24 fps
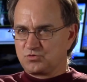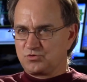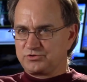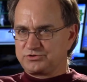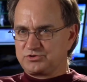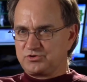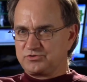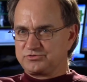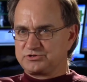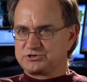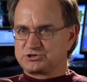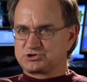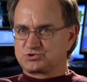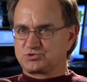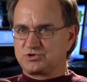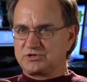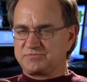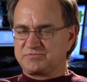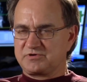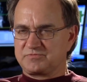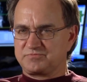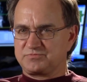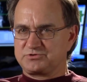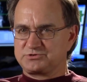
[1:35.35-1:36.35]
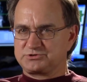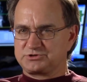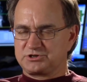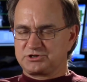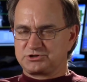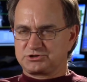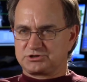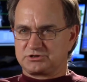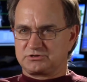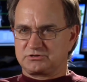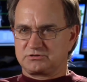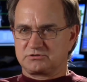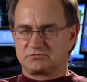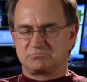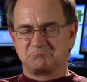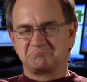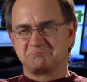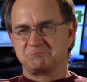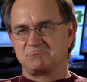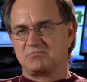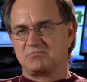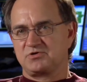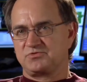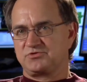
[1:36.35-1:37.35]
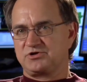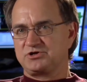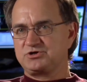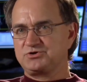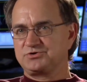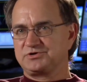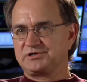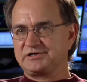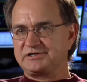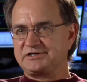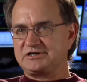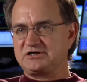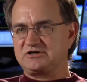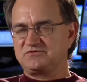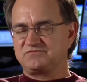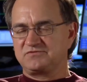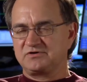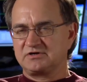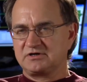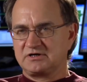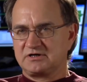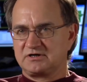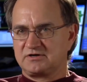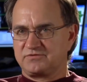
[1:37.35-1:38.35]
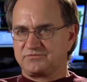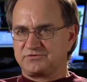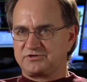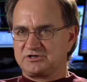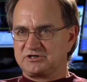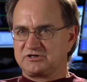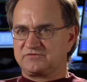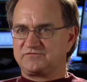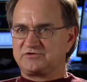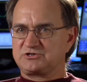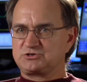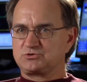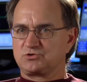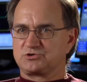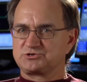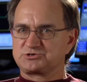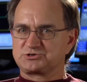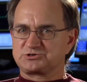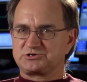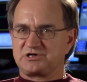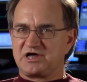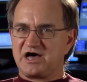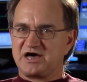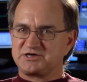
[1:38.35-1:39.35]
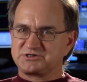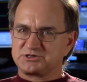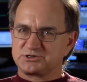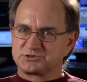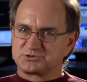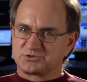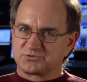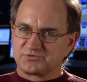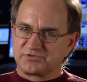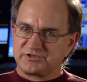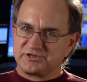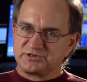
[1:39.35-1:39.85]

with you in this treatment position. Then you leave. The individual slices are